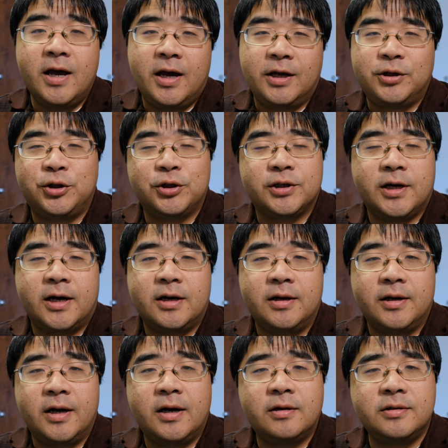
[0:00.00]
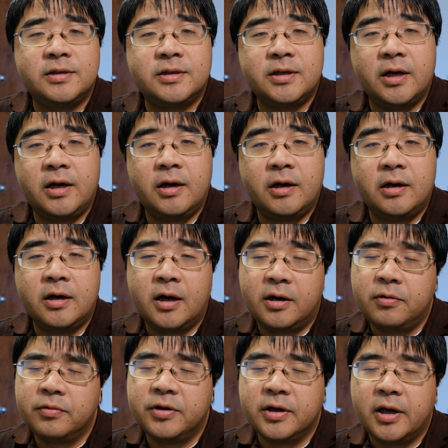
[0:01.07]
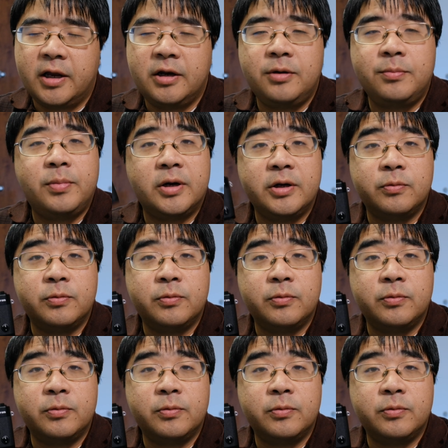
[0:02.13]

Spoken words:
It just got announced, and I don't think anybody